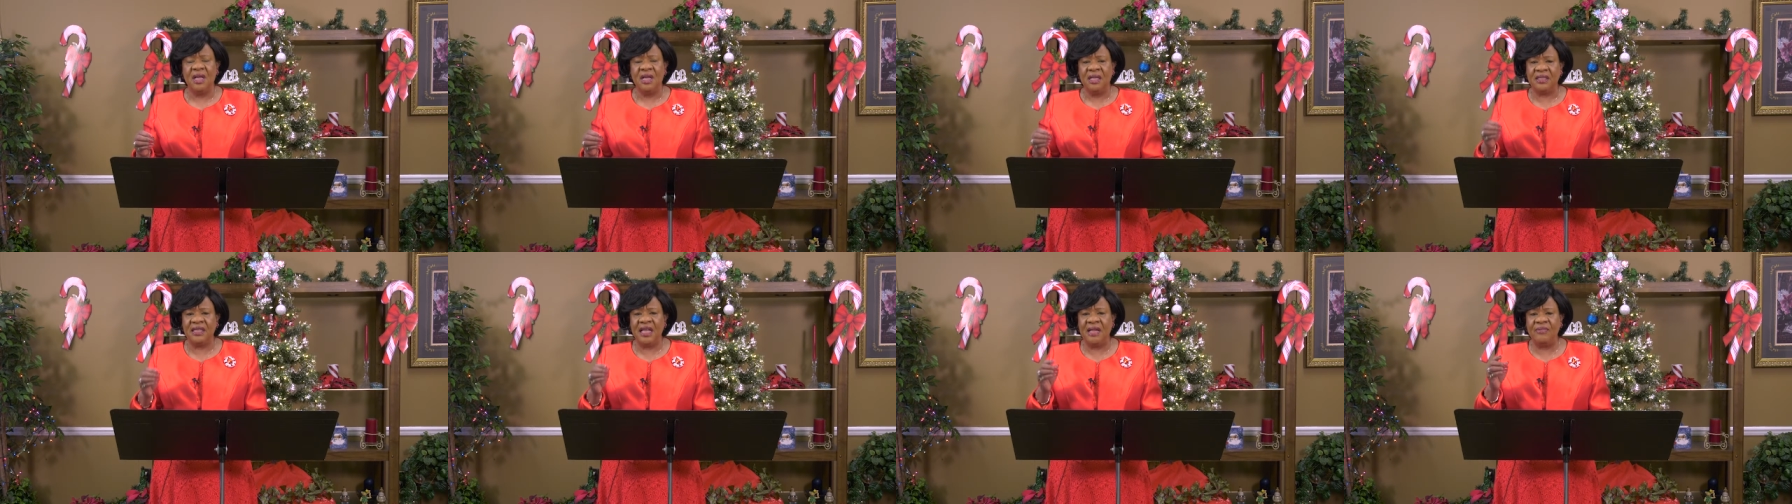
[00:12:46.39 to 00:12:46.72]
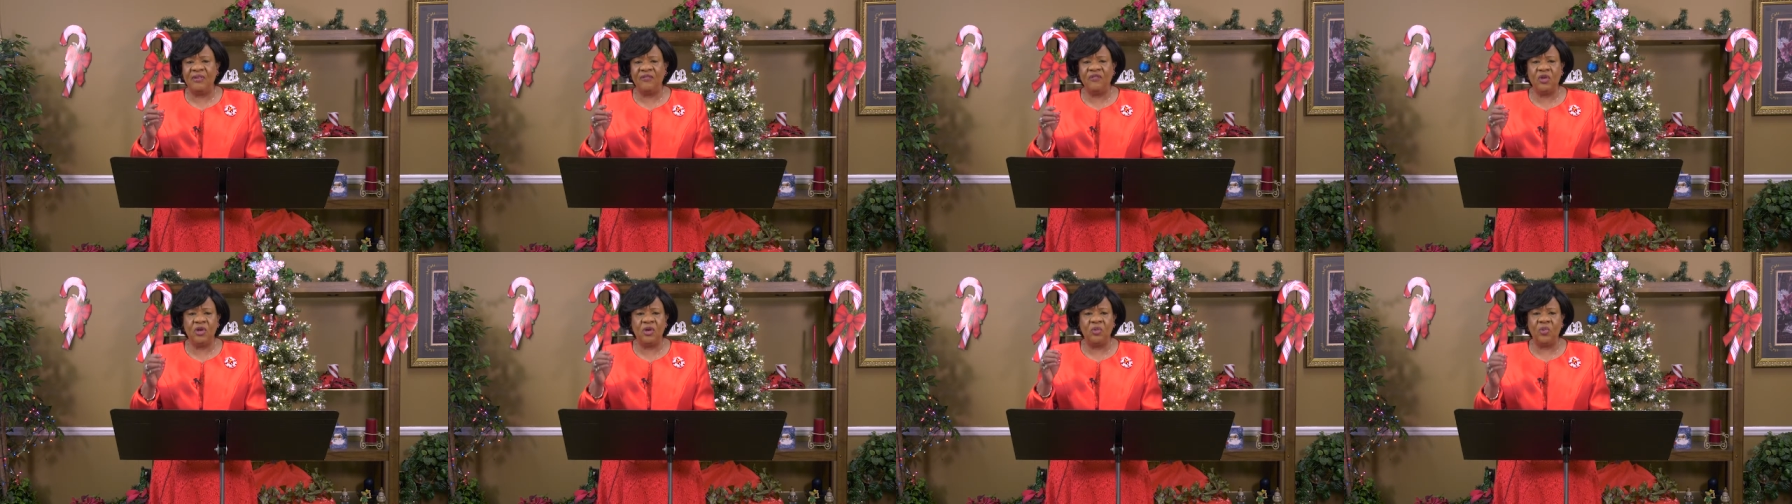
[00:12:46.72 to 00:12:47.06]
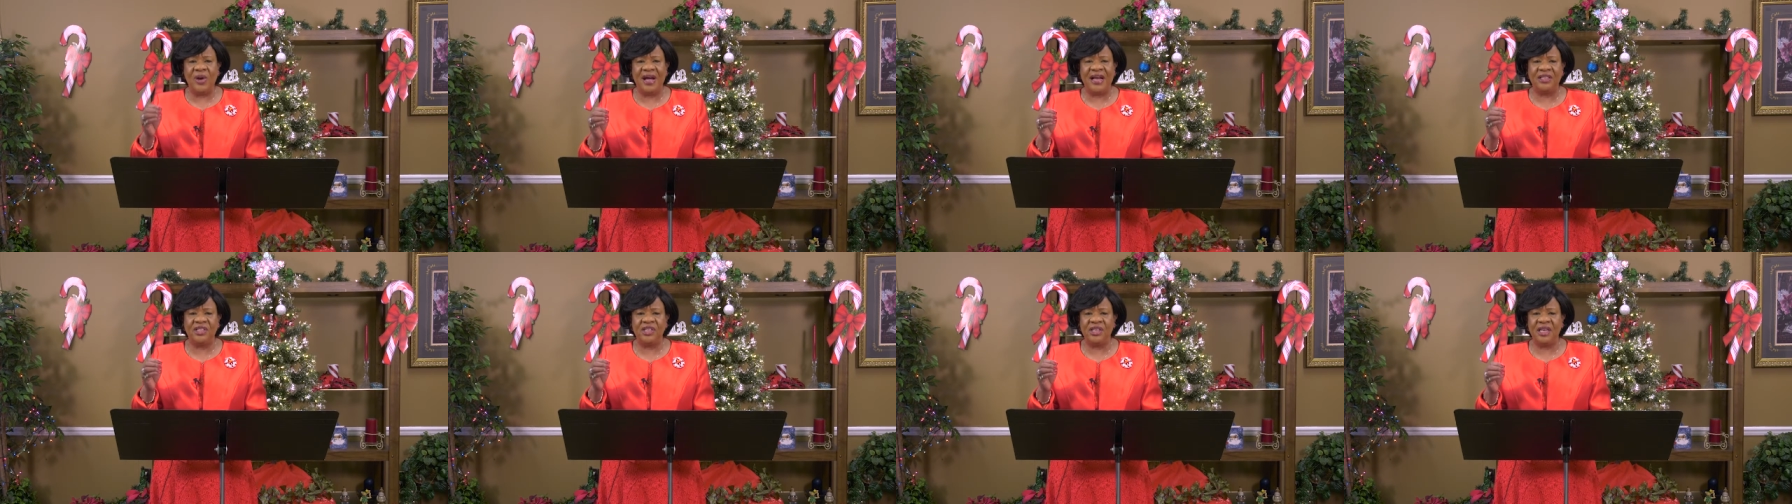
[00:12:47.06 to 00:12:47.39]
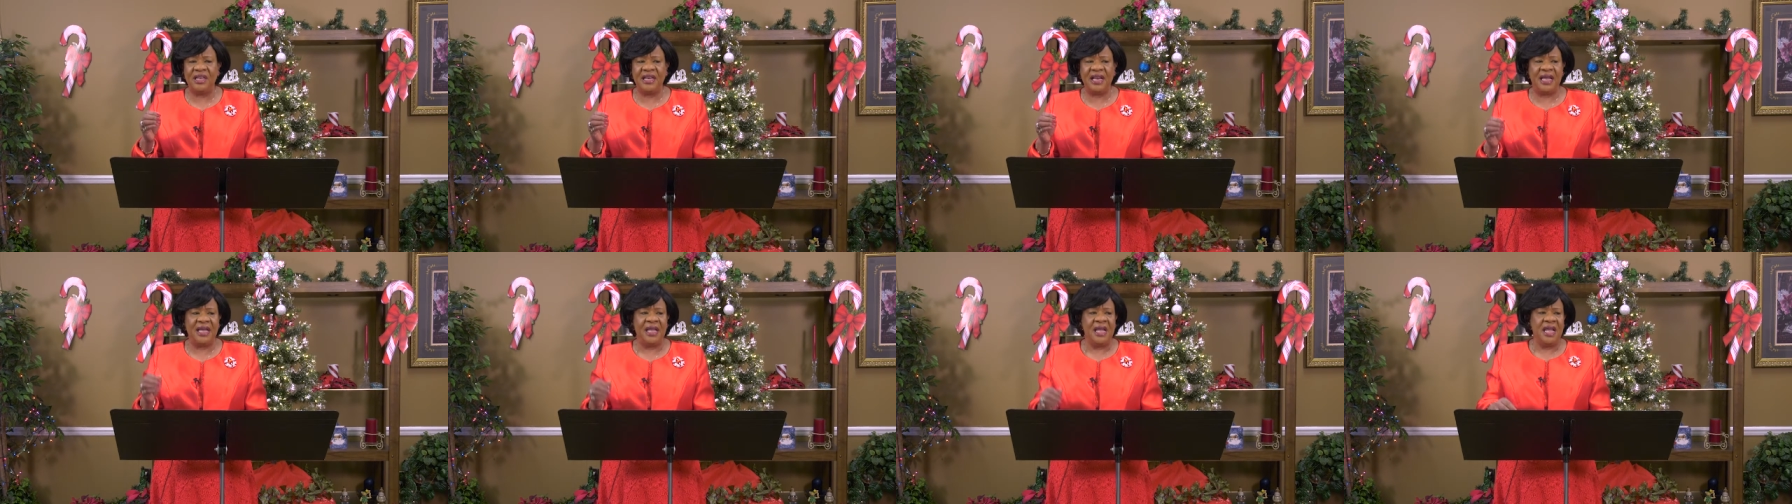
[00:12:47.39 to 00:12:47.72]
Some of you are watching
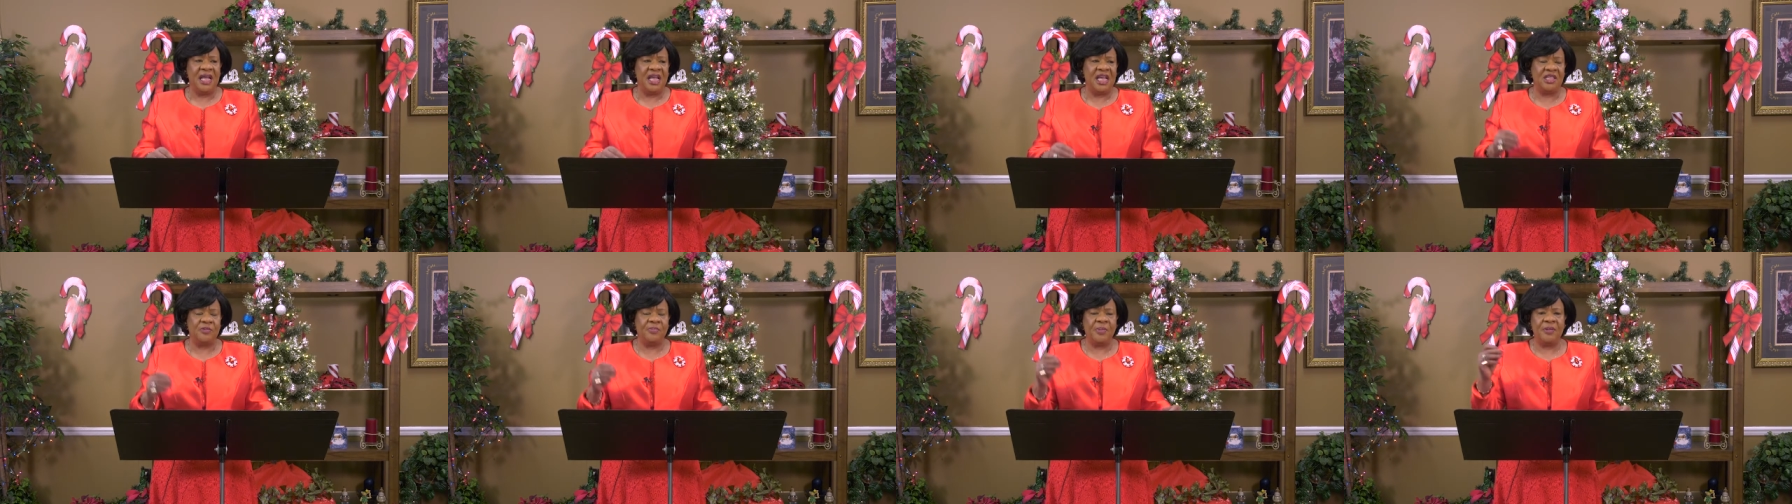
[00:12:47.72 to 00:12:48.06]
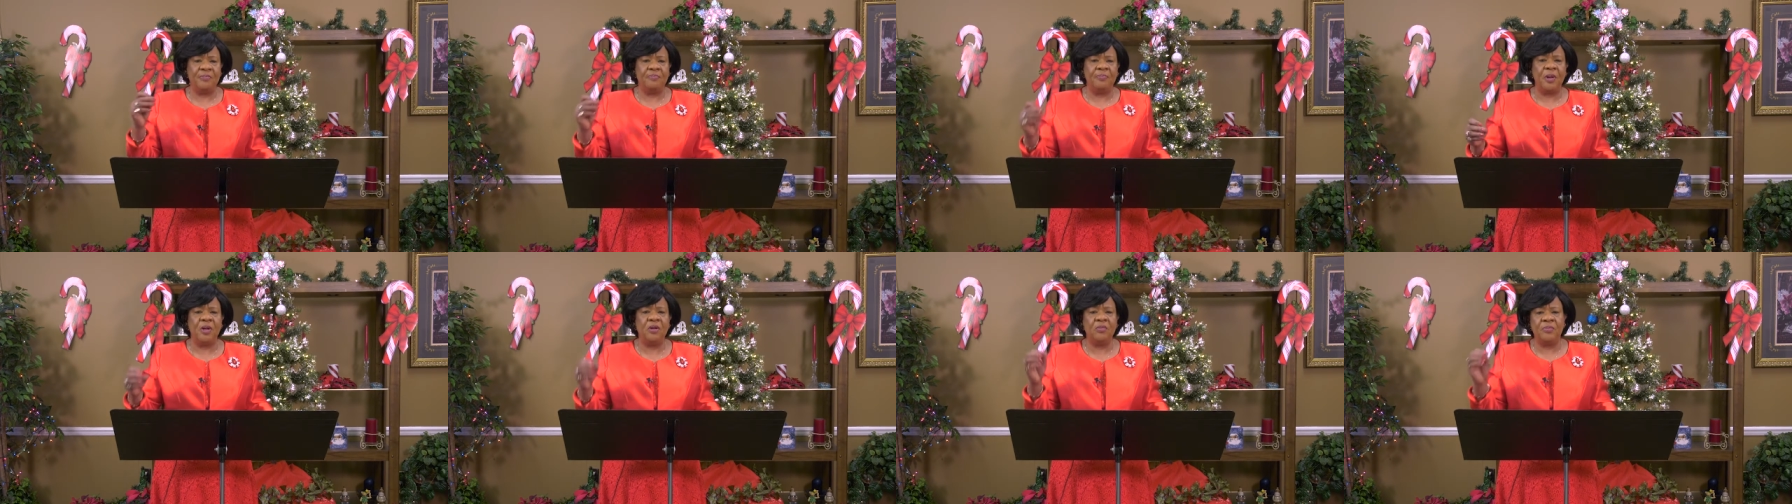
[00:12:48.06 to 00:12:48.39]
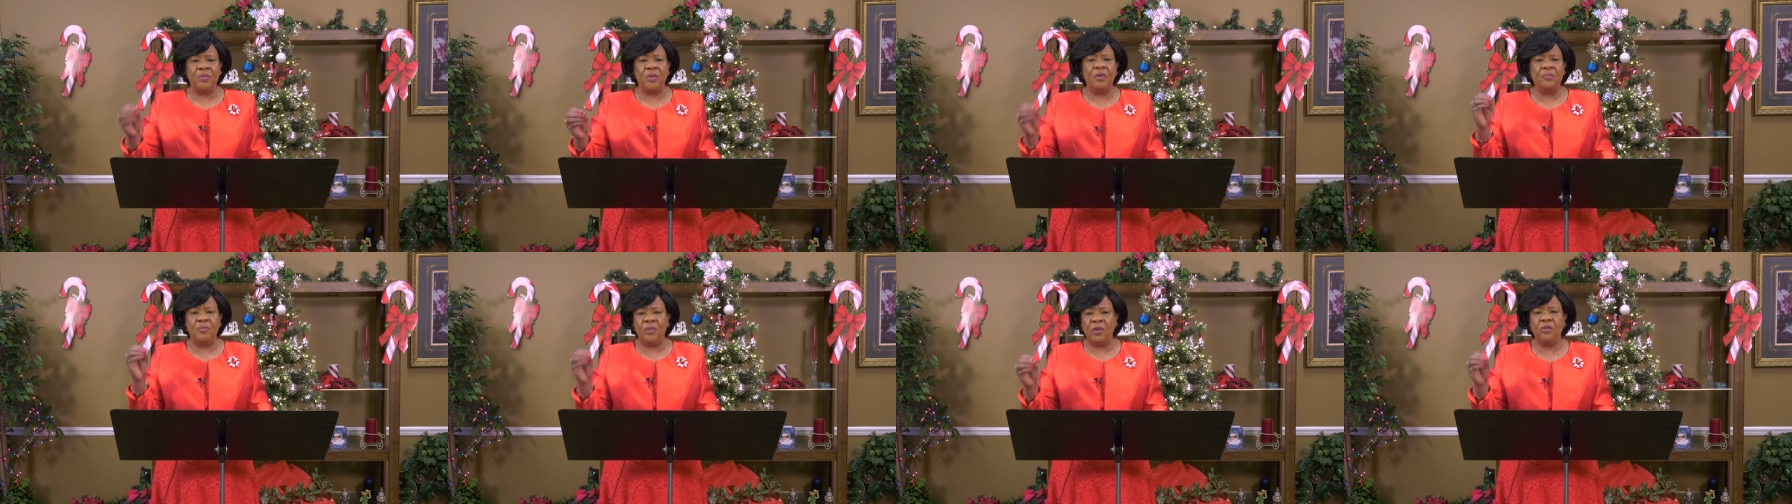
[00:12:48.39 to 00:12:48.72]
today. It's been boom, boom,